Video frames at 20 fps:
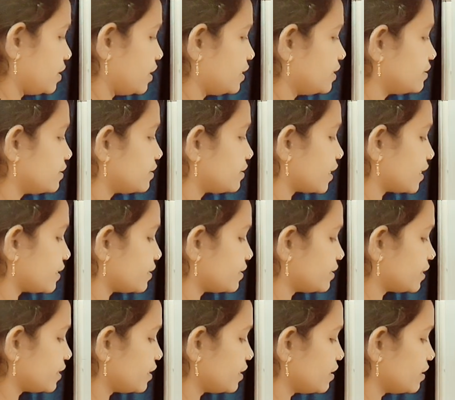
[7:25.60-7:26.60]
inside
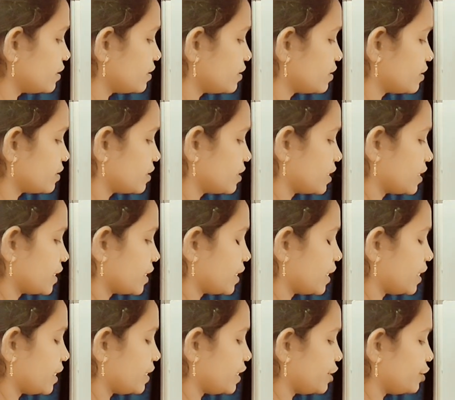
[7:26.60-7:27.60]
the
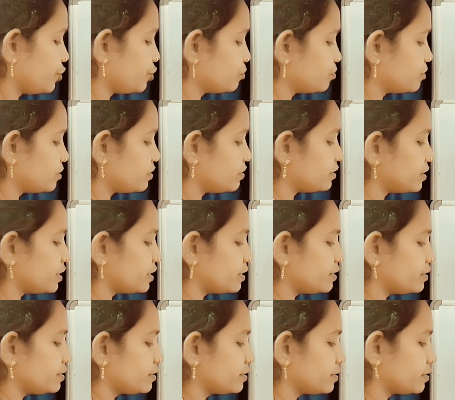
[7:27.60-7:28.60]
kidney tubule
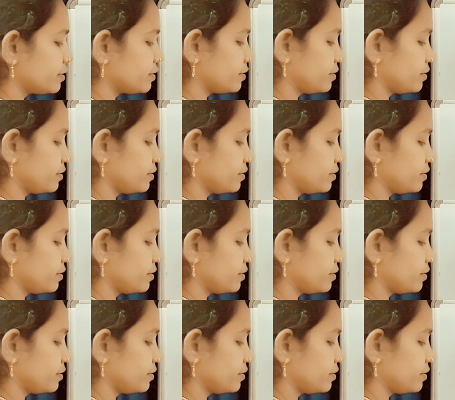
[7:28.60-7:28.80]
cells